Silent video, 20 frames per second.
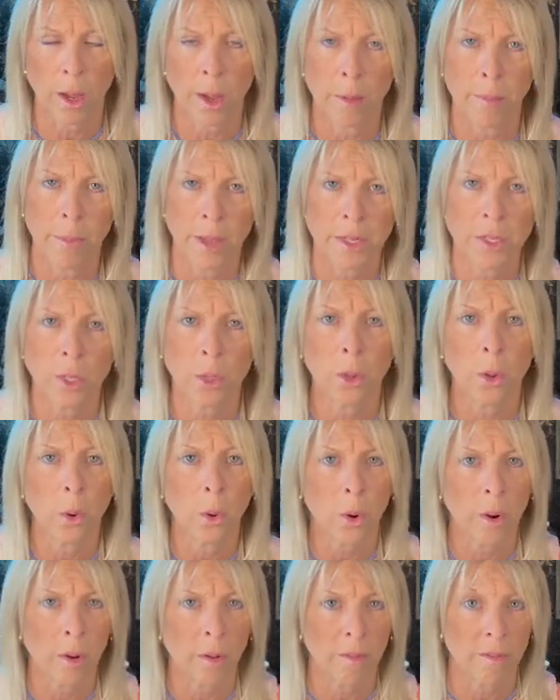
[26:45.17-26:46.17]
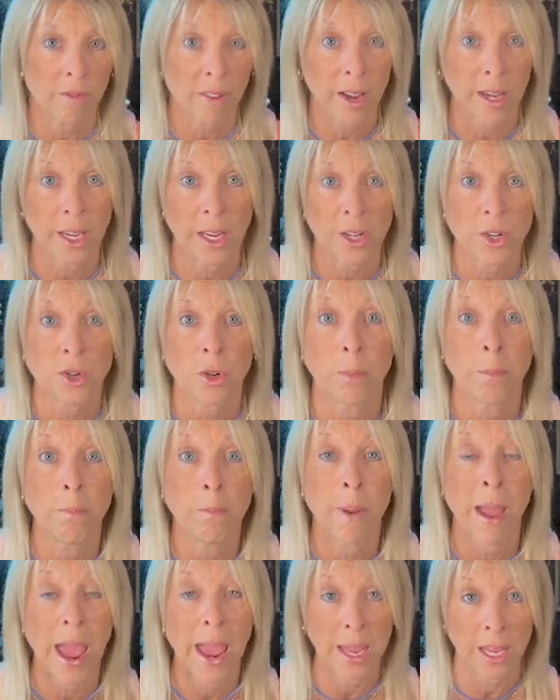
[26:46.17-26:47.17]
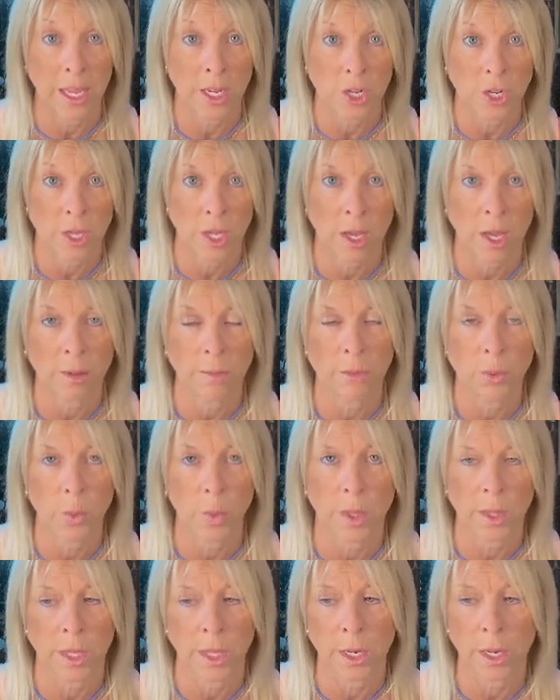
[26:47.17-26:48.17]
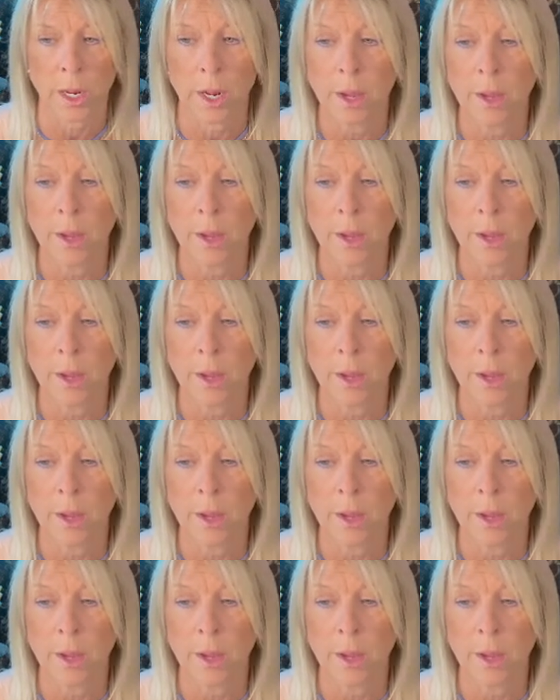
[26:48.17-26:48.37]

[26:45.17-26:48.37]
mental, or financial baggage that comes with it.